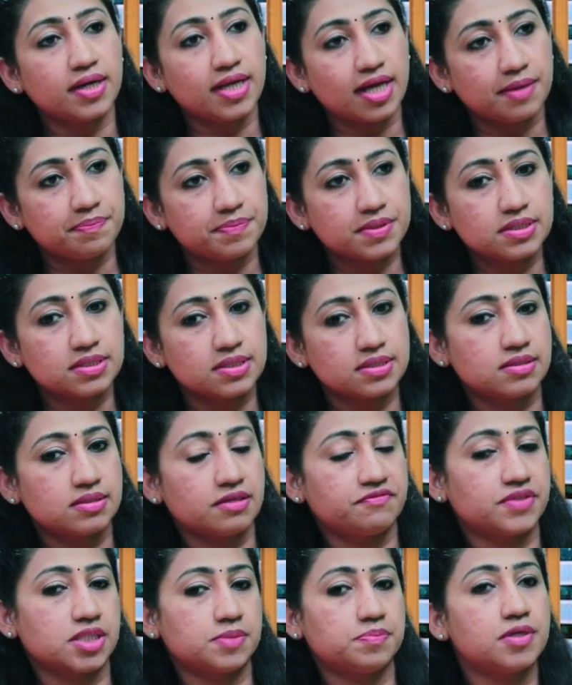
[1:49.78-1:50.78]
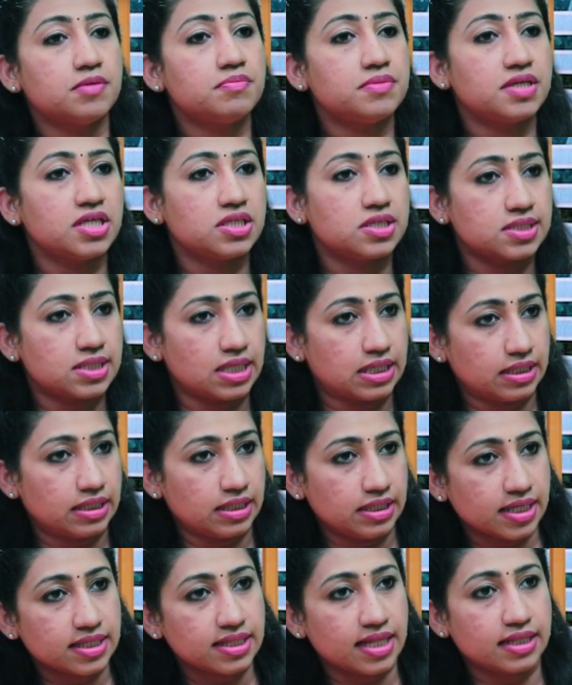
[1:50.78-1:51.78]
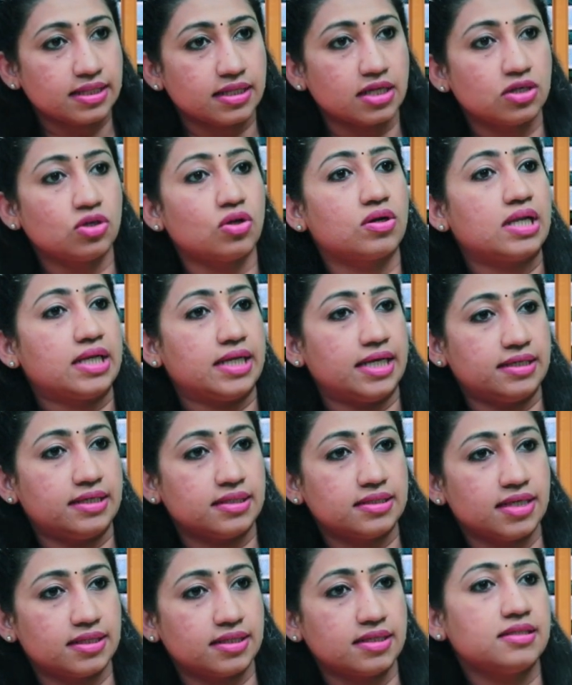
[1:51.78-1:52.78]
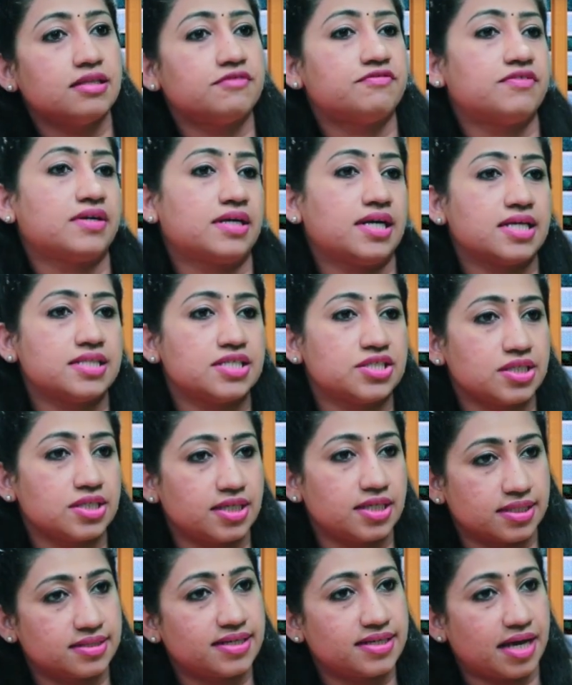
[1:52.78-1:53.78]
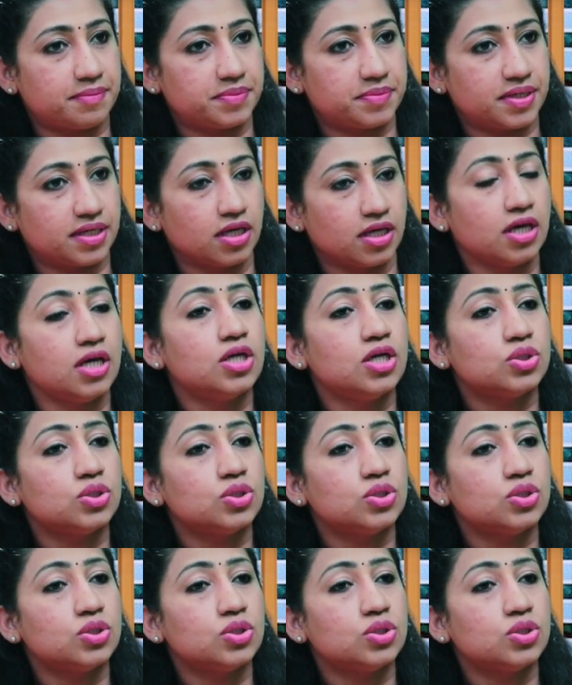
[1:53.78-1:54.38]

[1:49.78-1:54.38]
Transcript: So what happens is, if the sperm reaches earlier than that or later than that, the fertilization doesn't happen.